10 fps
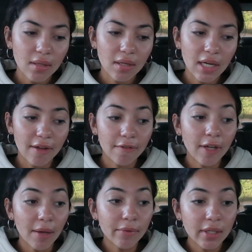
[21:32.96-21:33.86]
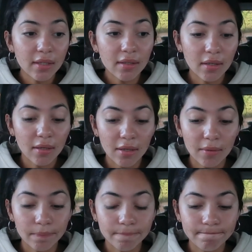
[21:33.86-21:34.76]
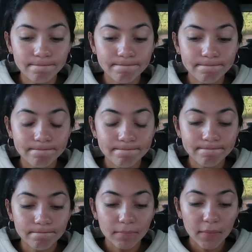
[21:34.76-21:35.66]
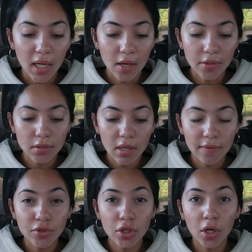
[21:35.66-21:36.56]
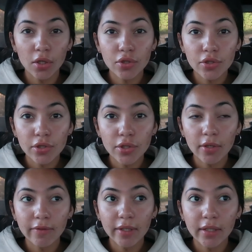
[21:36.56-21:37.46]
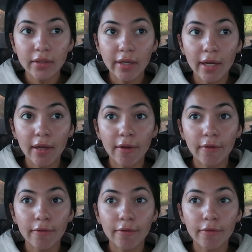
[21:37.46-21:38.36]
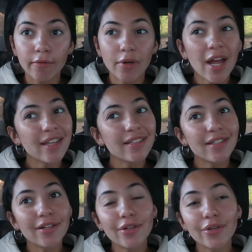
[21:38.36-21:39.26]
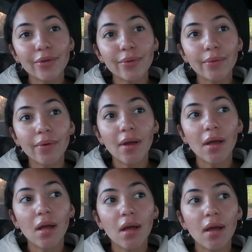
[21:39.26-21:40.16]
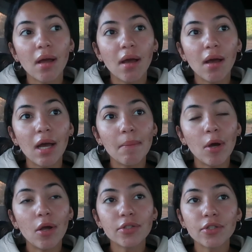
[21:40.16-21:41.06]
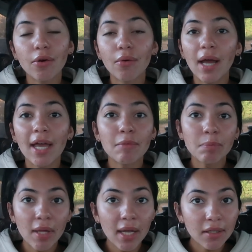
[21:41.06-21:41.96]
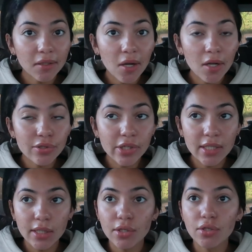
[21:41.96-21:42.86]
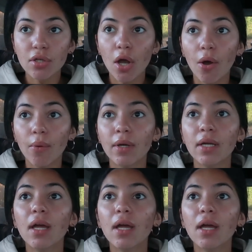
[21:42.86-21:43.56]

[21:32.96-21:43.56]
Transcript: And I have family. Um, I also have church to serve in. I have rest to do. Um, also, I'm applying to colleges, so